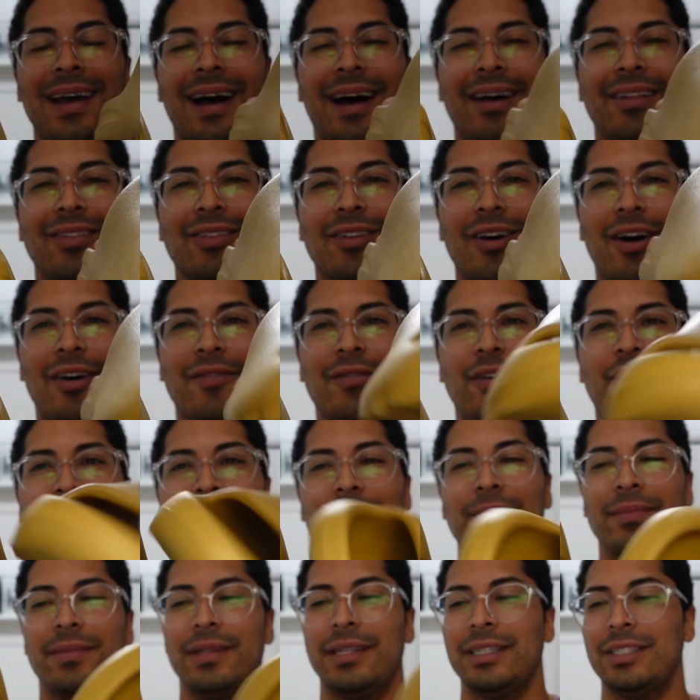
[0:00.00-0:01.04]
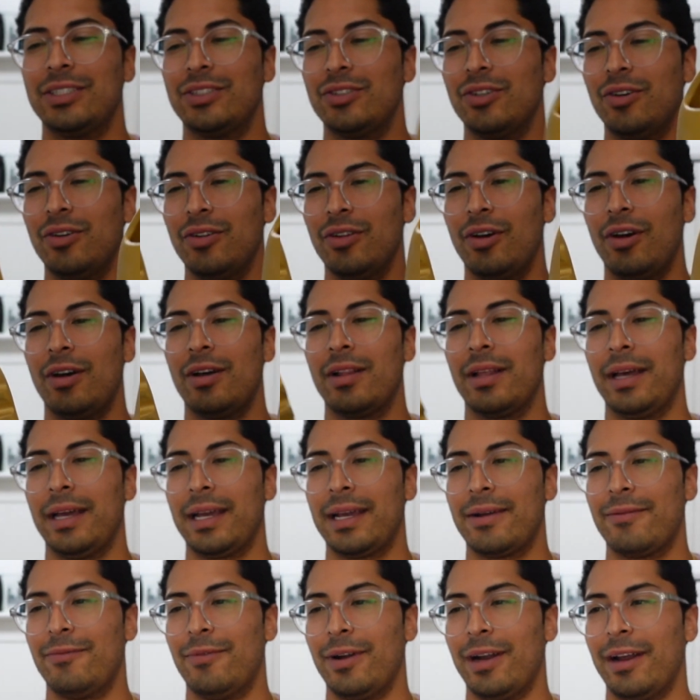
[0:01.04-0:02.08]
I love them. They still look like
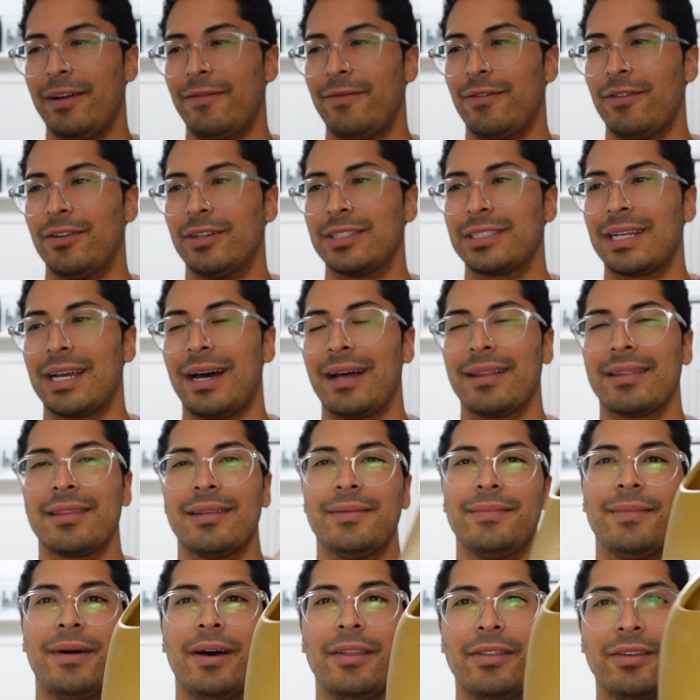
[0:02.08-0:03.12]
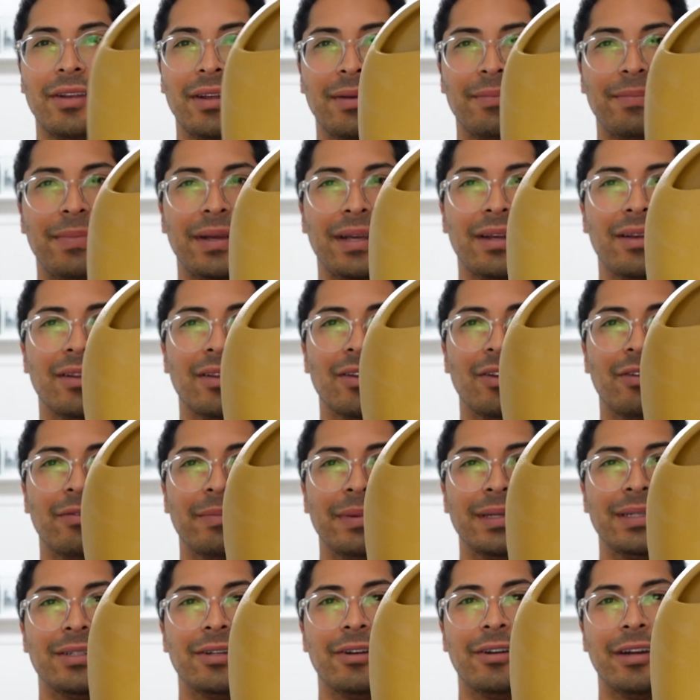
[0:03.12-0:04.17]
when I first got them, other than being a little
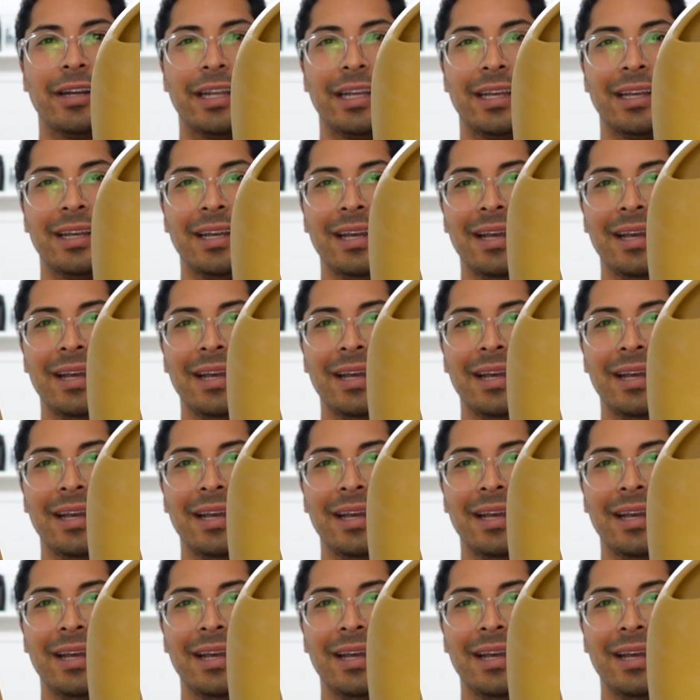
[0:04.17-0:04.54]
bit dirty.